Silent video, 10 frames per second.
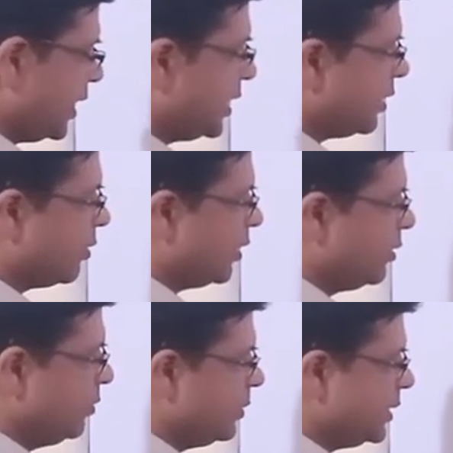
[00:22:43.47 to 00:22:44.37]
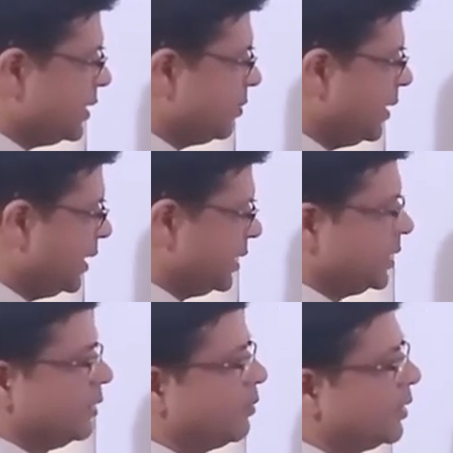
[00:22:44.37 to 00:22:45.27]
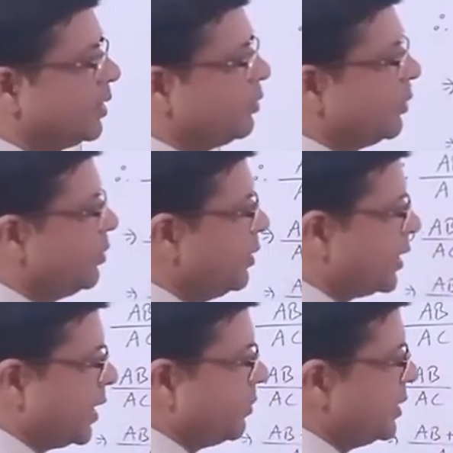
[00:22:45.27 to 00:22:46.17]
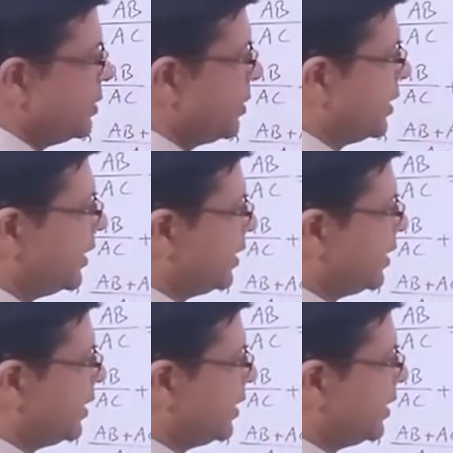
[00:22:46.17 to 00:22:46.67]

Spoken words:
they are equal to BC by DC. For that we have to drop this part.